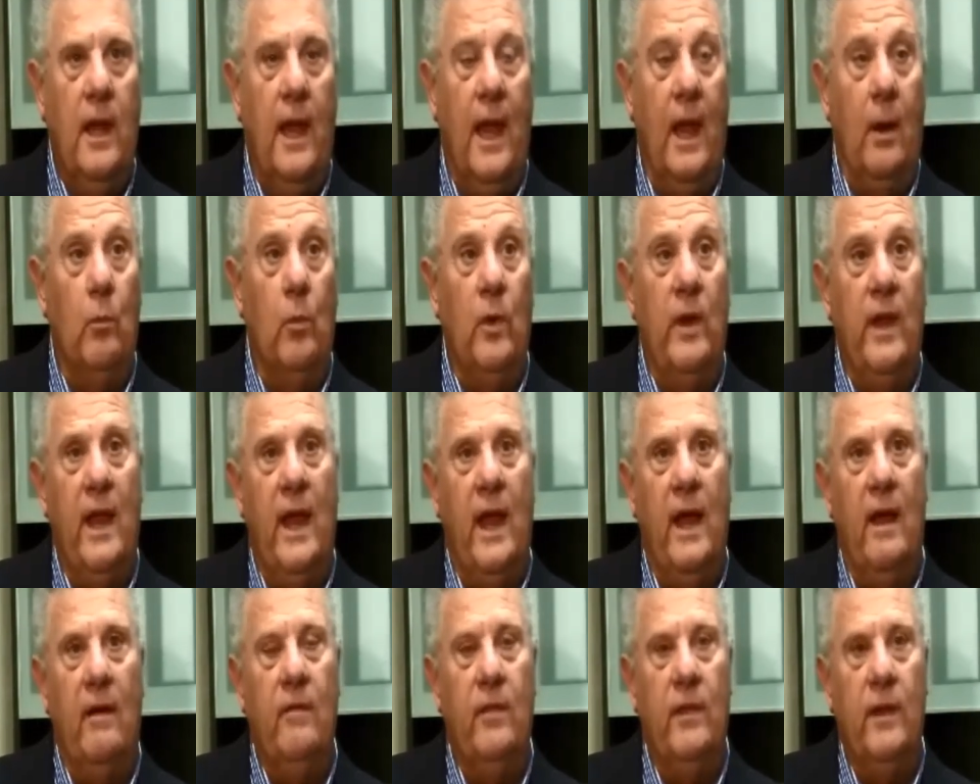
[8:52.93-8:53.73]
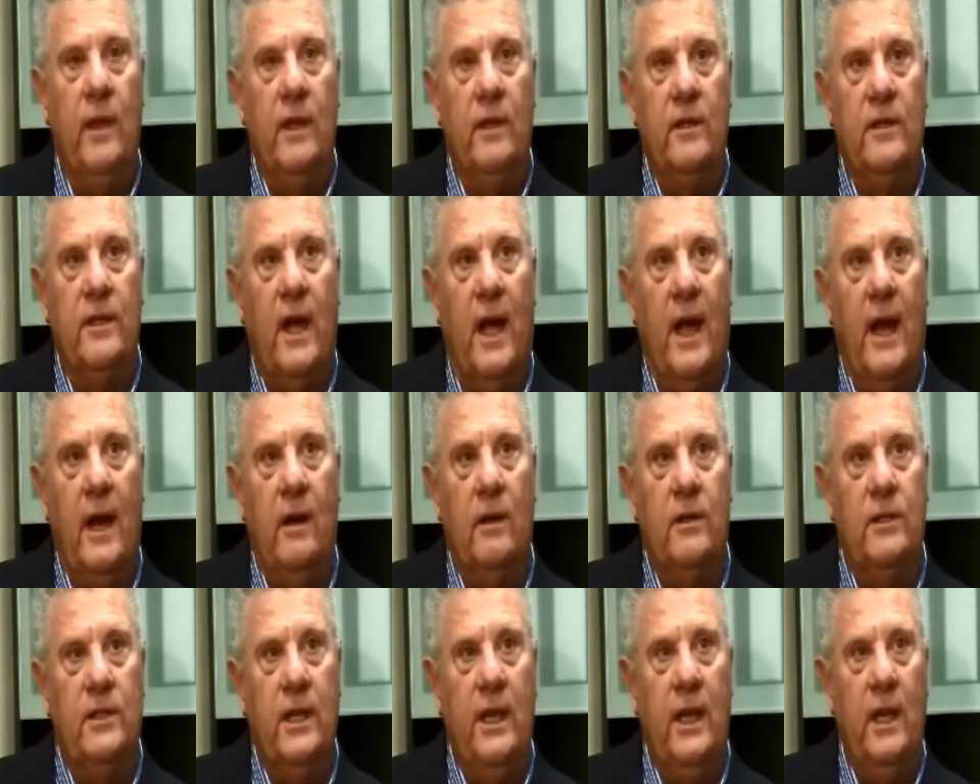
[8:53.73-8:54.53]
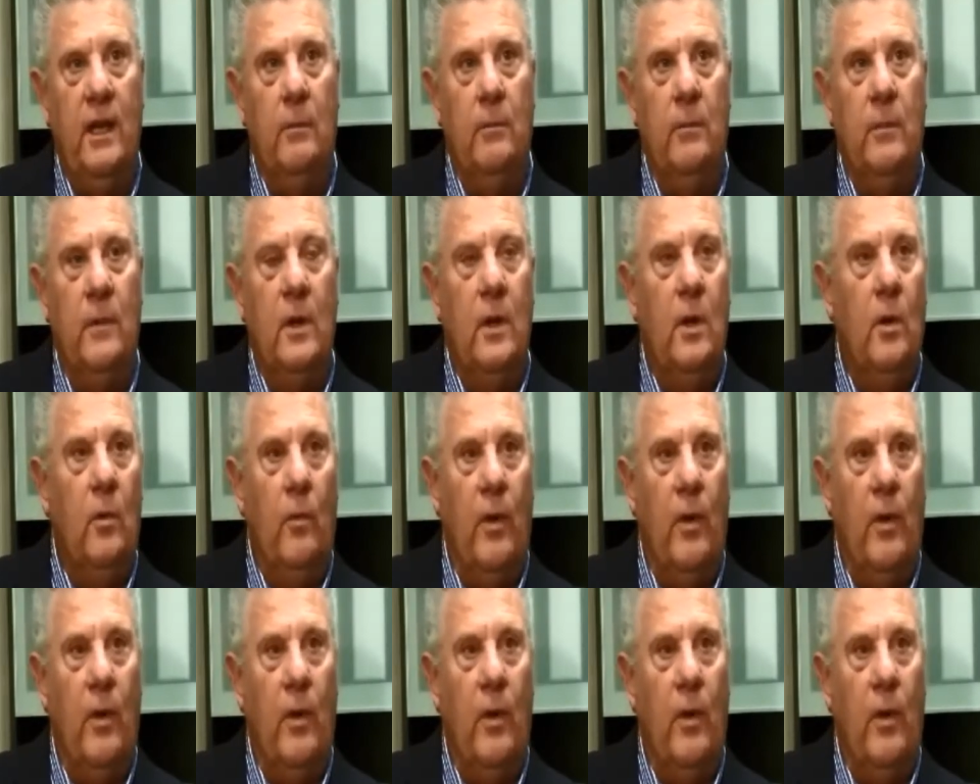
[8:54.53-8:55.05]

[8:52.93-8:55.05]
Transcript: And we have the entire team,